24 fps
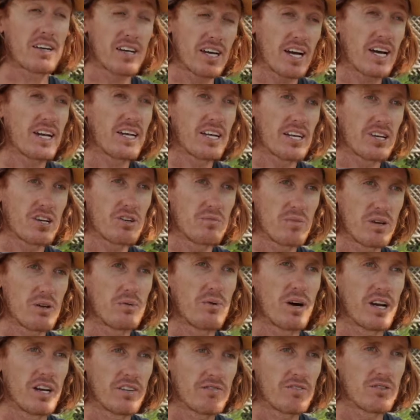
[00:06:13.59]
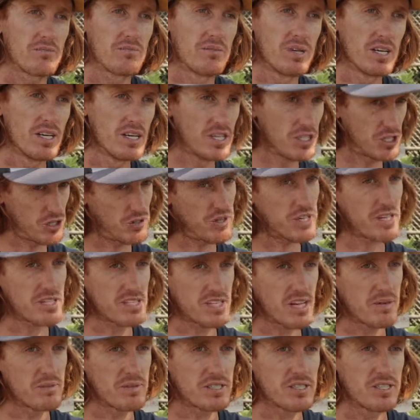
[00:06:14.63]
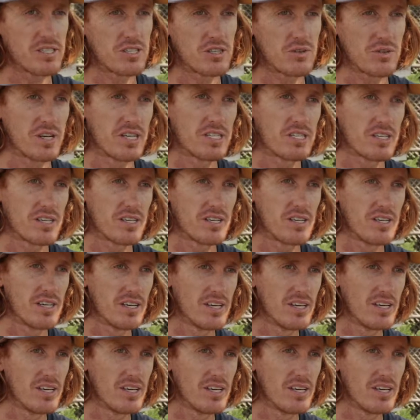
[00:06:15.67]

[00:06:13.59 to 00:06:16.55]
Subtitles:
gardening could be one of them during a summer situation.